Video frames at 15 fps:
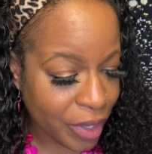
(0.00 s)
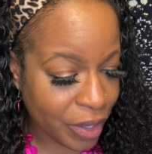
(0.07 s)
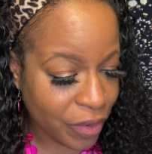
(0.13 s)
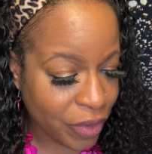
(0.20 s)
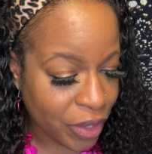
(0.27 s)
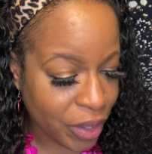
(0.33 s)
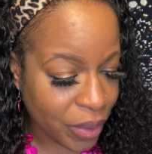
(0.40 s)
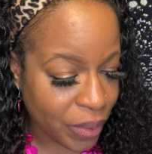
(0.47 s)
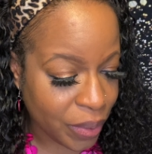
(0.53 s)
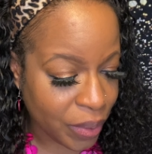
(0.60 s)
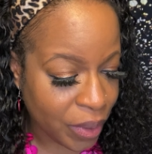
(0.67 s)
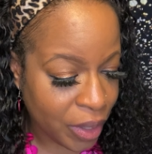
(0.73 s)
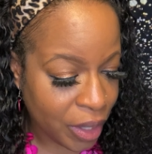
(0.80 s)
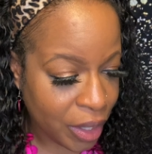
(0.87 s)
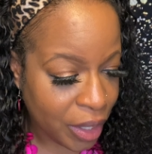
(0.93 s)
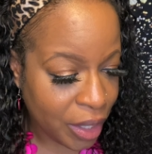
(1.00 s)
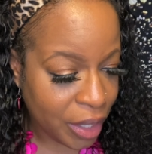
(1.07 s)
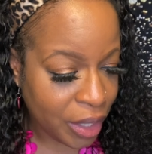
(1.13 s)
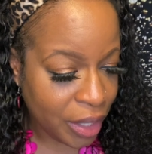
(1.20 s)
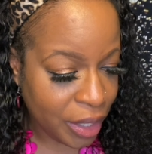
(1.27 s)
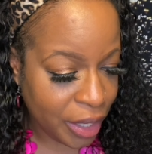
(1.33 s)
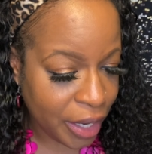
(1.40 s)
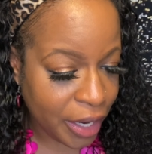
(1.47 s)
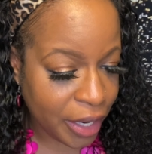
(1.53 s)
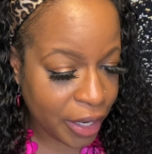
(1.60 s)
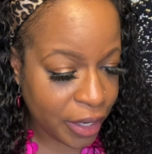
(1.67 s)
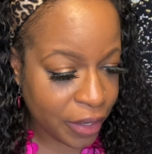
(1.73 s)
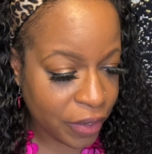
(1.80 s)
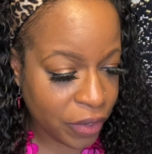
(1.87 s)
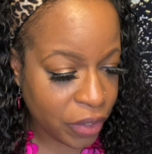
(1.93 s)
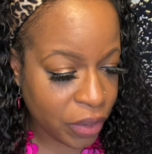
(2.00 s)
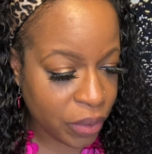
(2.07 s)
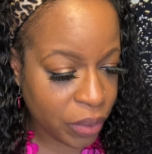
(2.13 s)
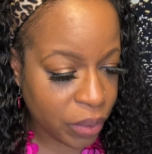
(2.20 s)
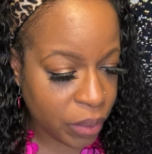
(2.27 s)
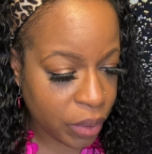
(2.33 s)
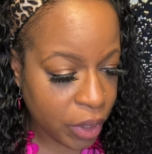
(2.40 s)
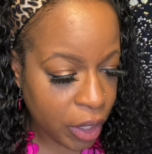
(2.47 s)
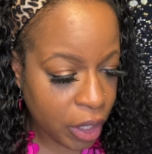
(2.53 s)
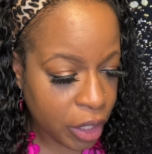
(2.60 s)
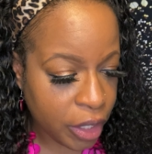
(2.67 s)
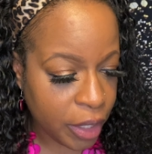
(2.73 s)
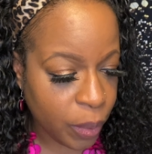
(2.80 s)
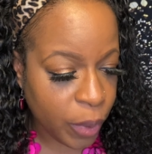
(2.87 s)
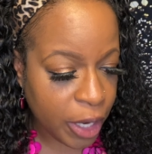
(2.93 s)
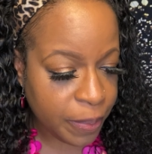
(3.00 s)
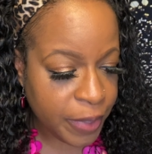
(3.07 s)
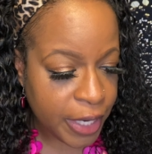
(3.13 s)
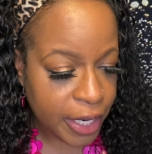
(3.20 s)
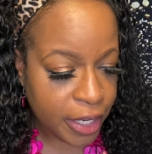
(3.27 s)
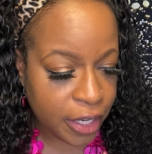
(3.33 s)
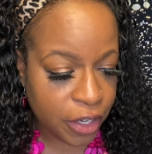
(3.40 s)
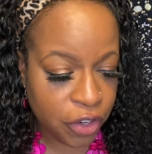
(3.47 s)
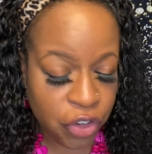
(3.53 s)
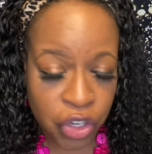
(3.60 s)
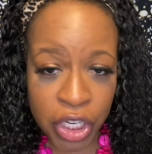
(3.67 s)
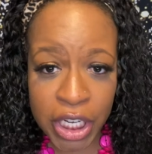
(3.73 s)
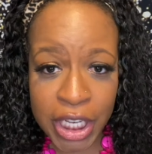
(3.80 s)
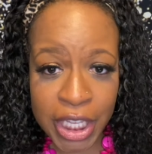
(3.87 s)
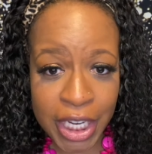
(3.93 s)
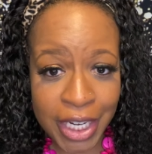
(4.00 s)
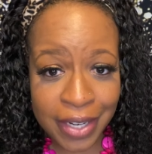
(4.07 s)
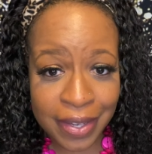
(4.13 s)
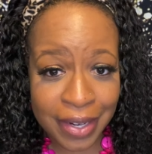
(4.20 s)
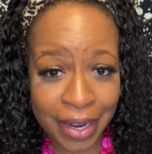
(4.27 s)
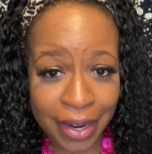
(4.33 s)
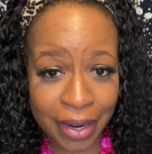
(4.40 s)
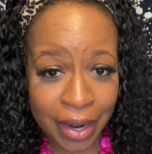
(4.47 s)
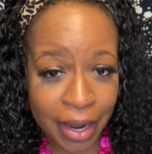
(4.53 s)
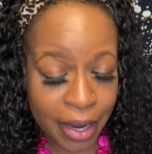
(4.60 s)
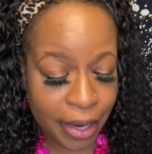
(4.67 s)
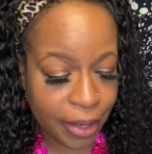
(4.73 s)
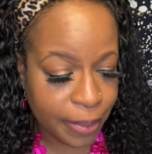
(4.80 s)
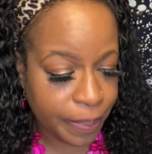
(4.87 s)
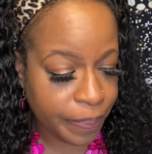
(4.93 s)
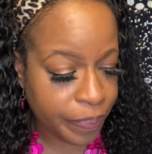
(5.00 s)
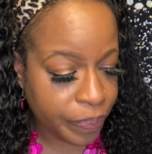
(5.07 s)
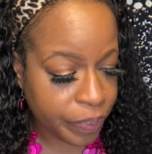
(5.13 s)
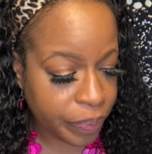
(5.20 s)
So, yeah. So, the website is shethinx.com.